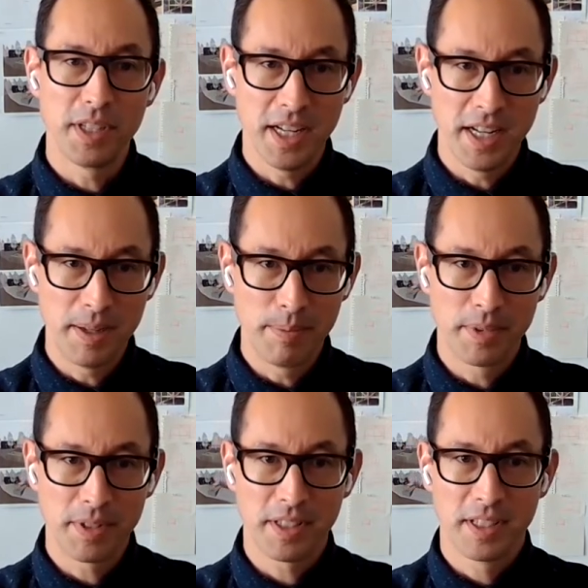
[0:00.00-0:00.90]

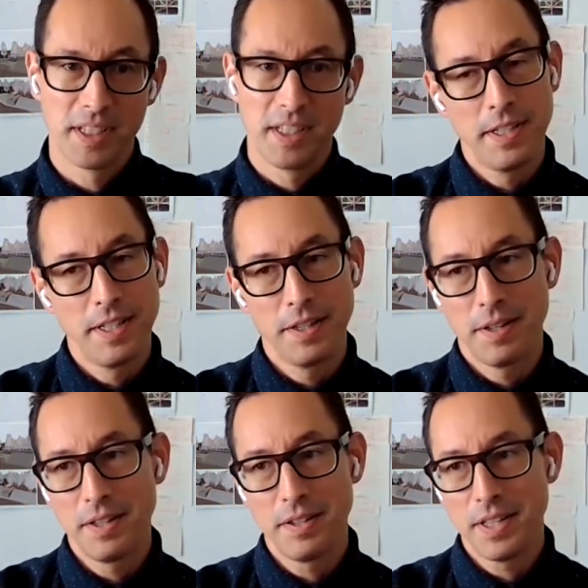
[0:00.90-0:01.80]
Teams.
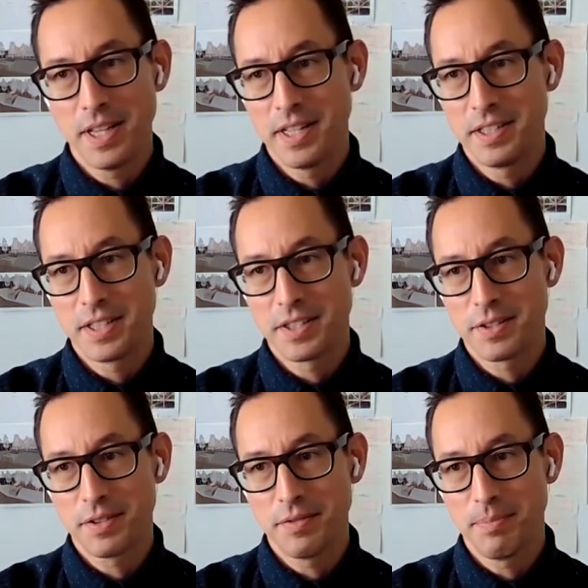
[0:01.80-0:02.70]
Other than this
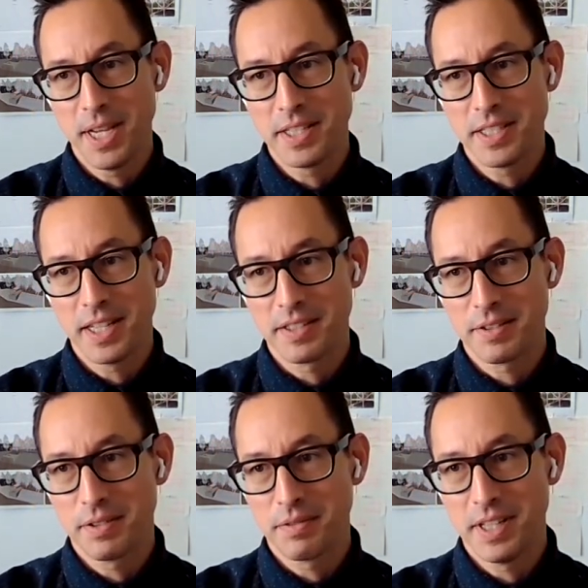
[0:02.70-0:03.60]
sort of basic
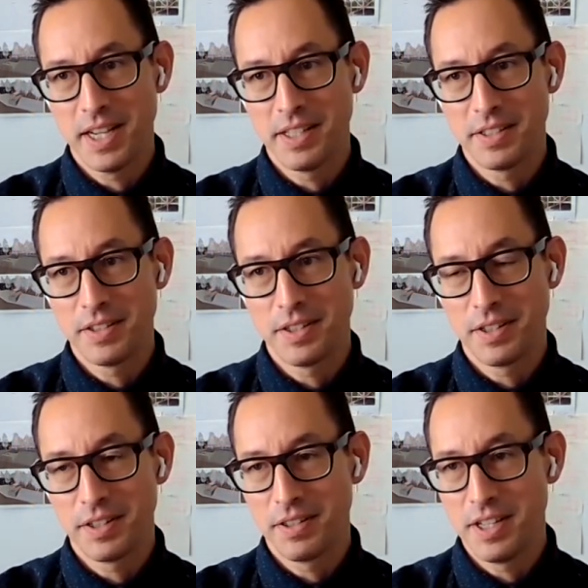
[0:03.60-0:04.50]
sort of
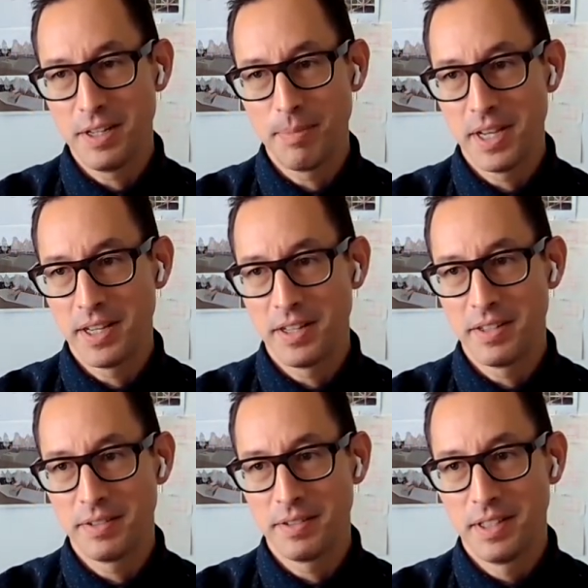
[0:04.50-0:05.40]
calendar,
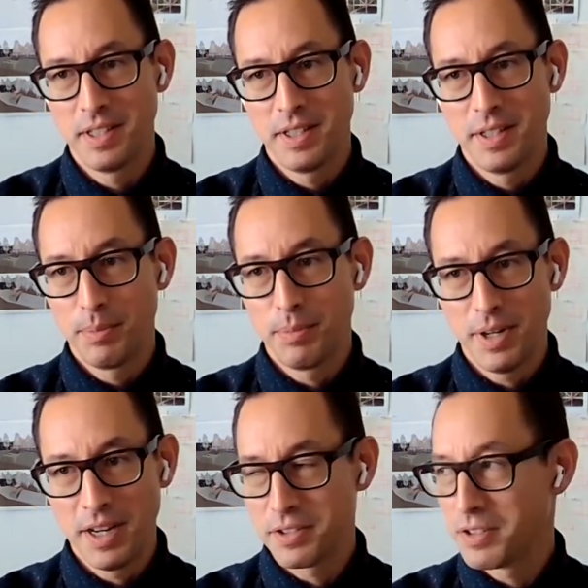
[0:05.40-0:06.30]
email,
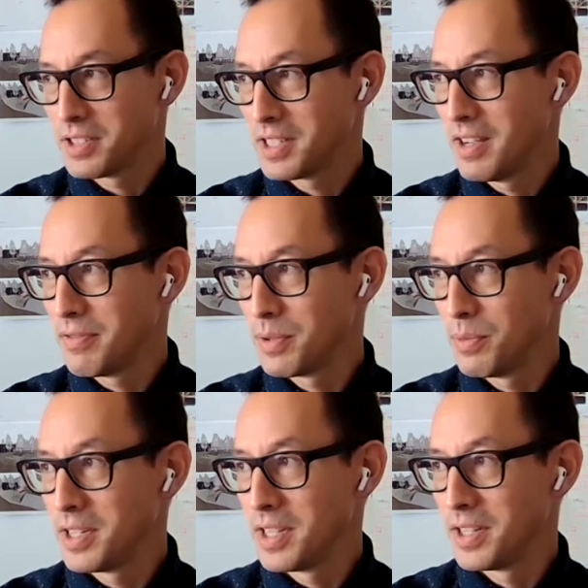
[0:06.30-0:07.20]
browser stuff, the
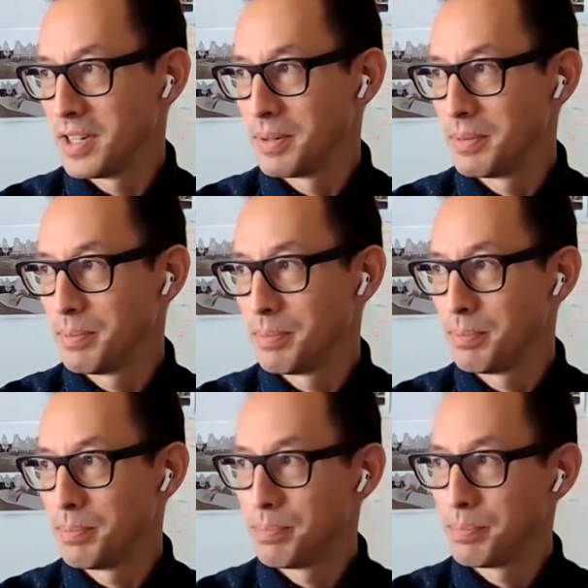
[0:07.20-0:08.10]
one other
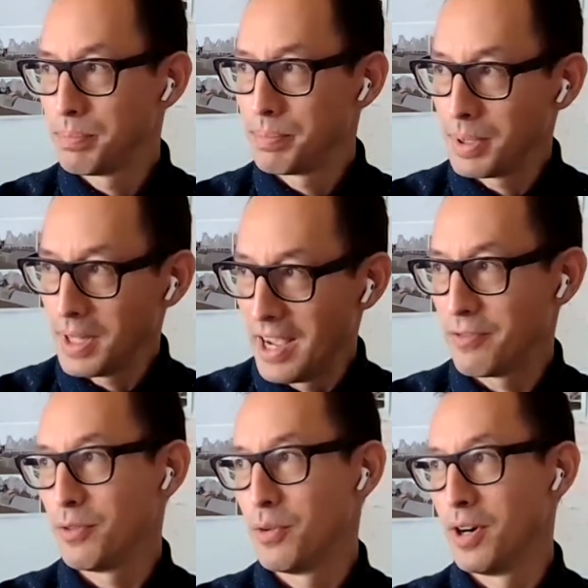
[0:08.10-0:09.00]

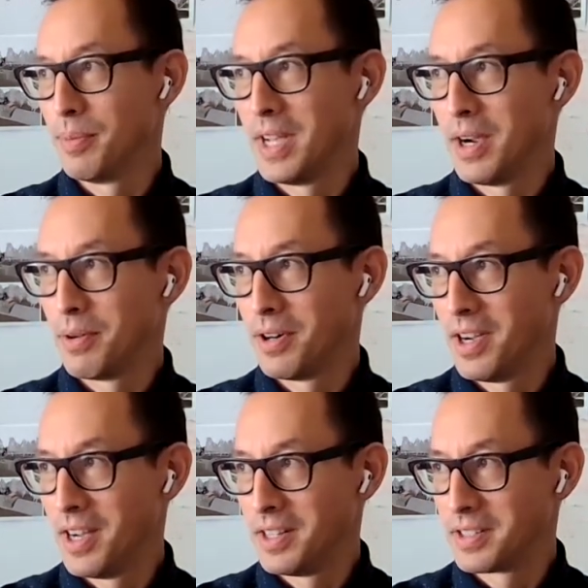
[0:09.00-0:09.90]
platform that we're
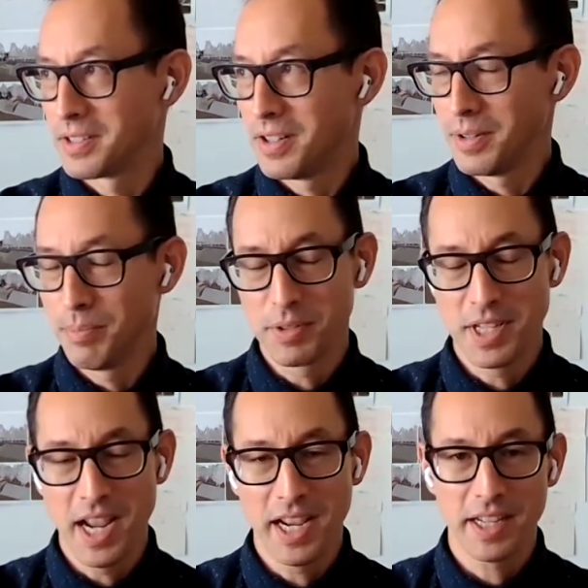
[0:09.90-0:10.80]
on is called
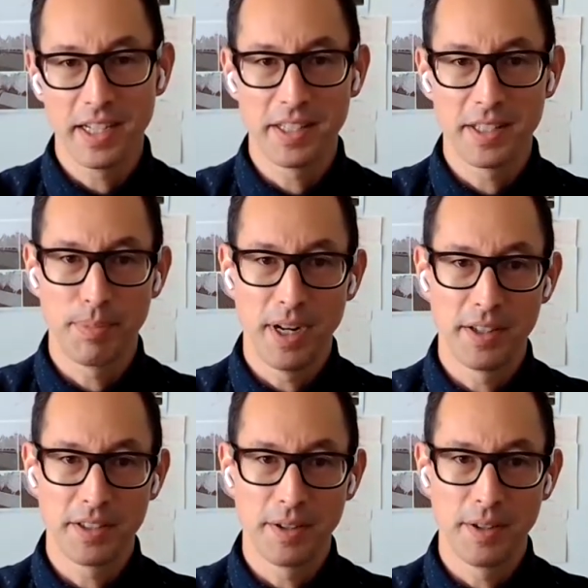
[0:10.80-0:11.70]
Mosaic, and it's a
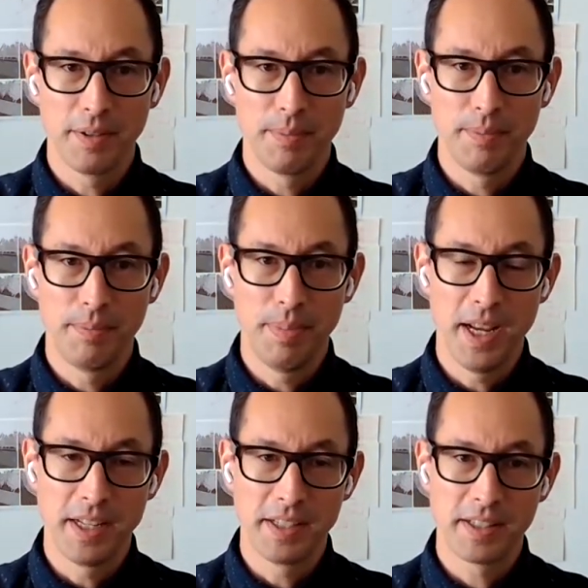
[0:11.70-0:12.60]

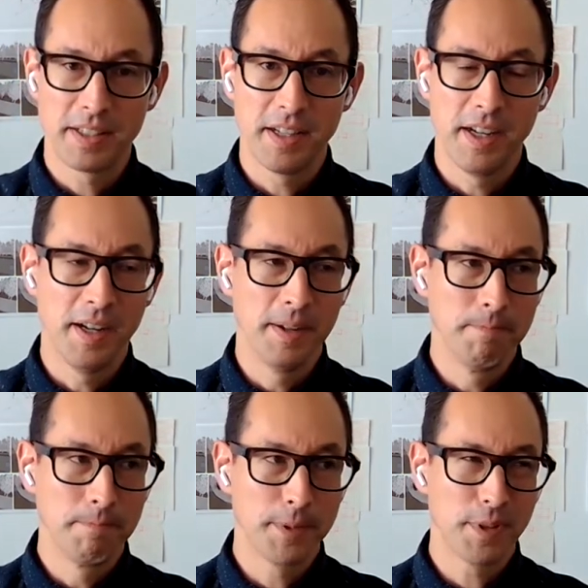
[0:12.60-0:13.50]
browser-based
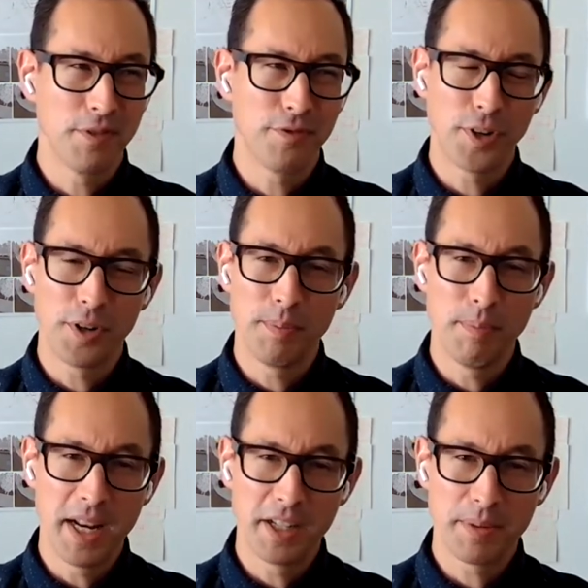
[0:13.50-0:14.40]
sort of firm
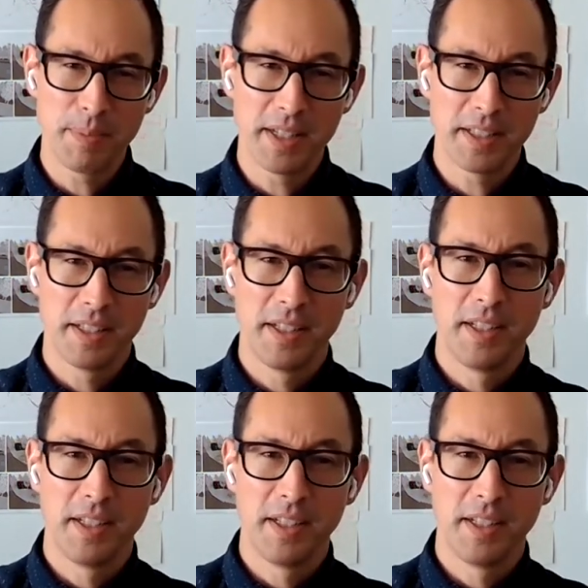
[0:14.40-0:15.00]
management